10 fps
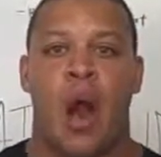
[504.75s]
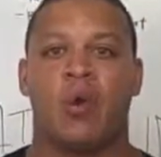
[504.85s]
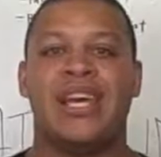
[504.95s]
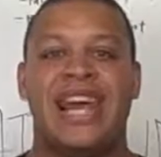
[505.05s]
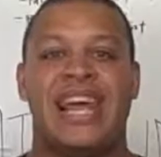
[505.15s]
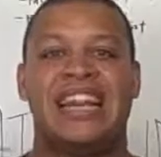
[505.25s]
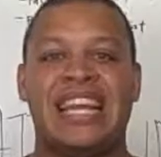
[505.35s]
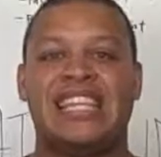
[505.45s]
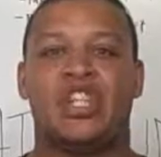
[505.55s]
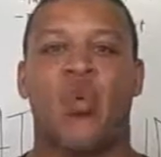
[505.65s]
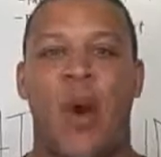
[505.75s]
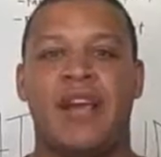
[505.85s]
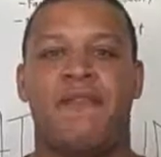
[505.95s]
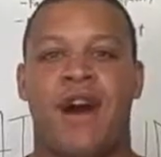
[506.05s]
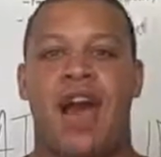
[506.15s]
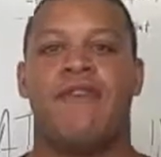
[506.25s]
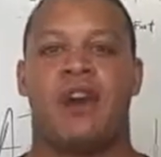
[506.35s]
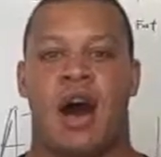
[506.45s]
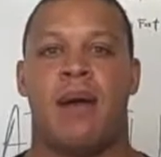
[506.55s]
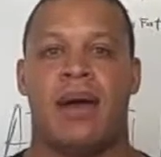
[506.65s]
I want to get at least
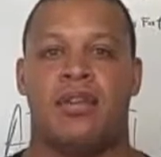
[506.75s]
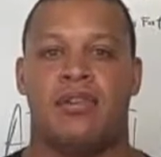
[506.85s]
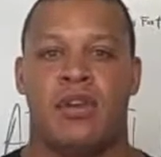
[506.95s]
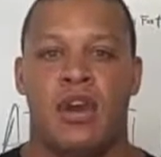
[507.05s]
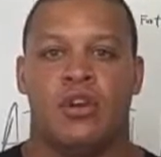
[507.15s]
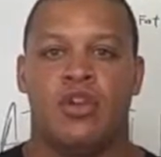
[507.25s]
25 comments.